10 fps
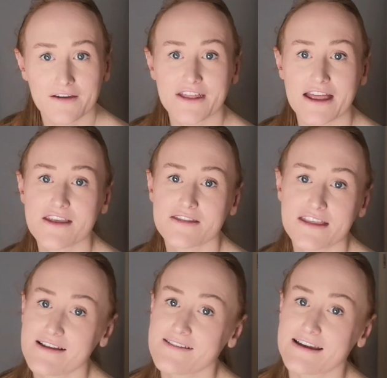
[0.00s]
then that
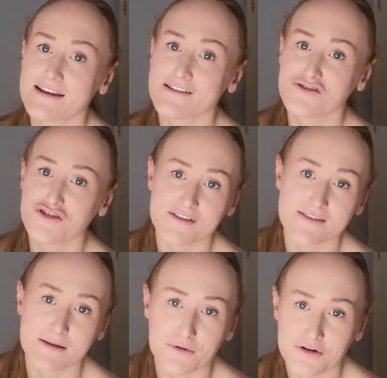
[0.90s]
they say it's
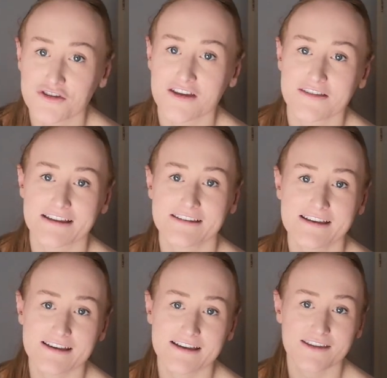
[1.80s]
just the push that they
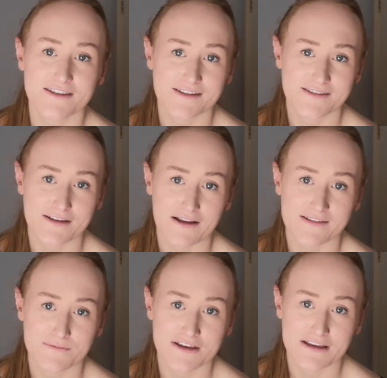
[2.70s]
needed to start
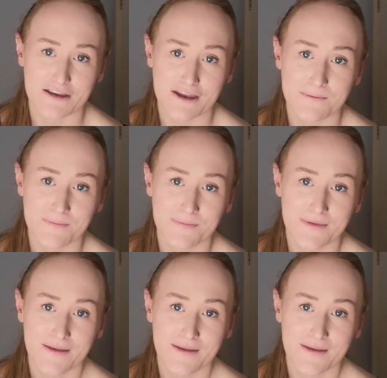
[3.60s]
something new.